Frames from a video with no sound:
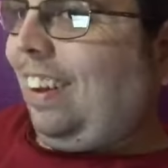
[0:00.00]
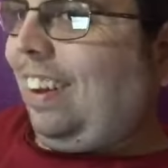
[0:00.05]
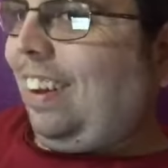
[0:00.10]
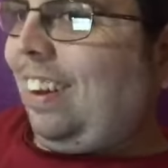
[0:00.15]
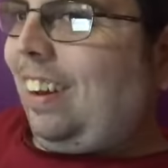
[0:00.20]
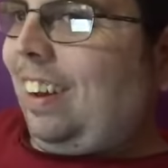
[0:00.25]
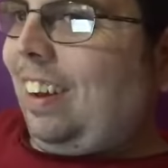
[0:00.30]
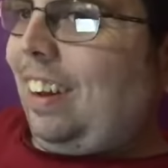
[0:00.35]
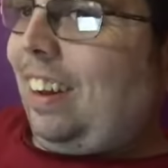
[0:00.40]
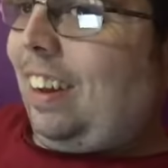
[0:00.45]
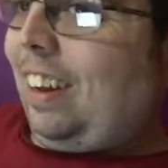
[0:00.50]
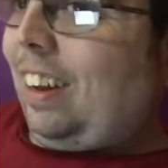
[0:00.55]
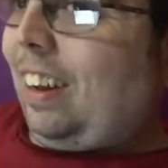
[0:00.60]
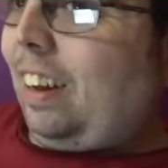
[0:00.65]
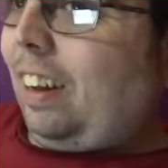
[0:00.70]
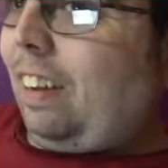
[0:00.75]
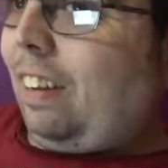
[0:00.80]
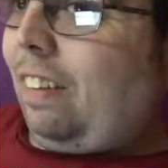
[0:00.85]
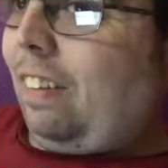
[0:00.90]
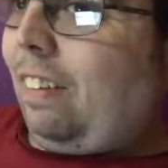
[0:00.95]

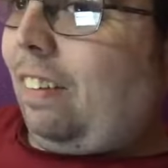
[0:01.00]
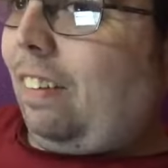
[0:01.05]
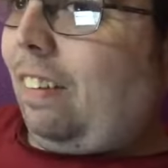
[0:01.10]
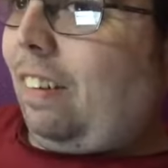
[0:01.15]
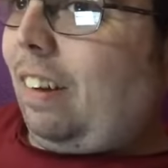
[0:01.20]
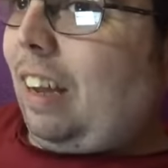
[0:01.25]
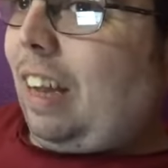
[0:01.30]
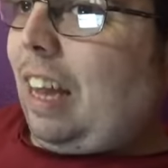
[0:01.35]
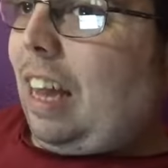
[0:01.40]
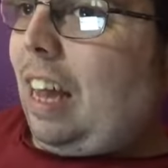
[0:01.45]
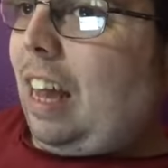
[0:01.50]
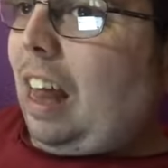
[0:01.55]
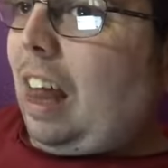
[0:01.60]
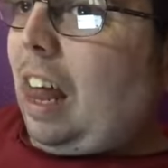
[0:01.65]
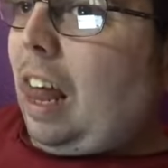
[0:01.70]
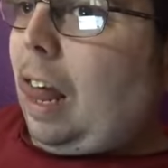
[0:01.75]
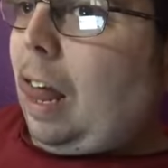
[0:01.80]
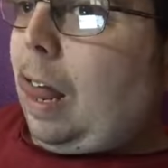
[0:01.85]
Nothing is said.